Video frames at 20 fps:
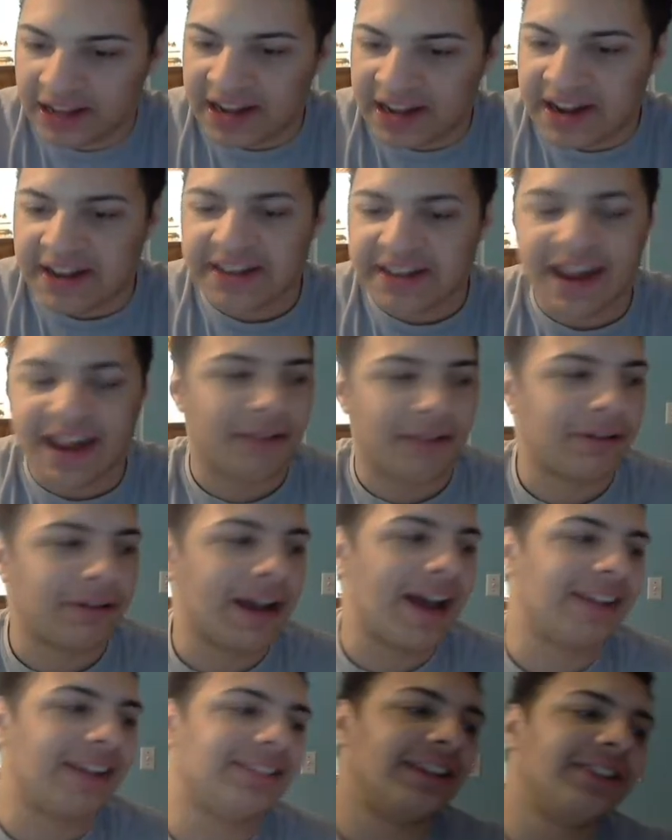Now,
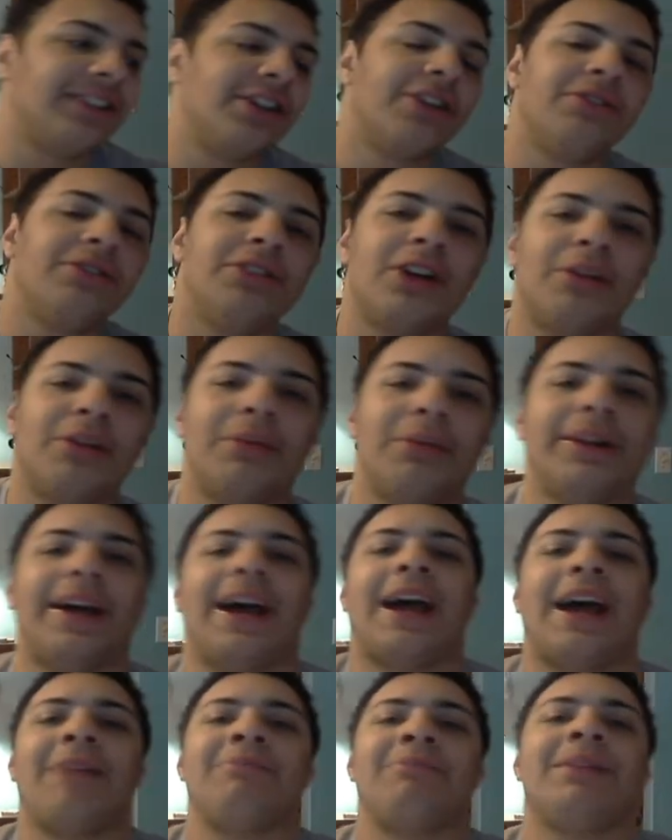guys, I don't know, but
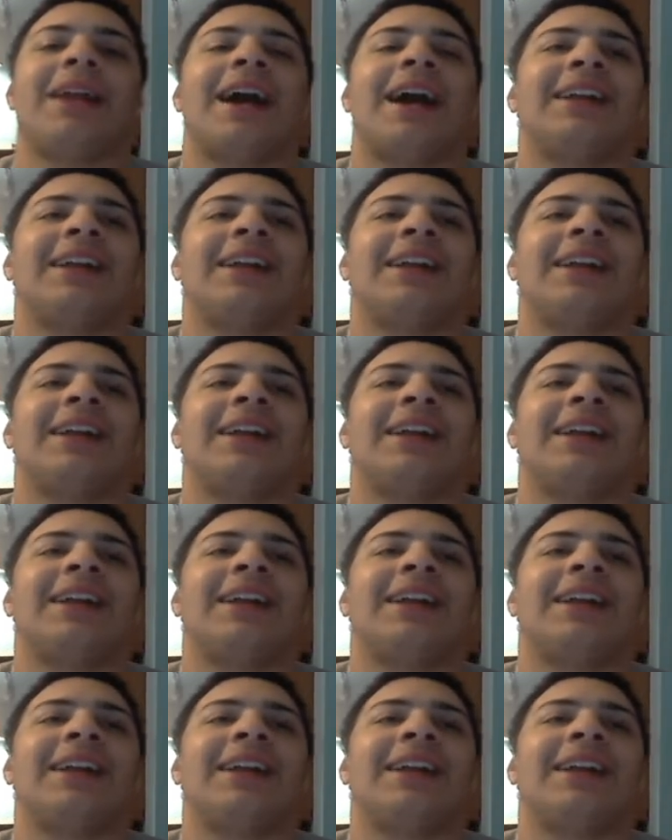I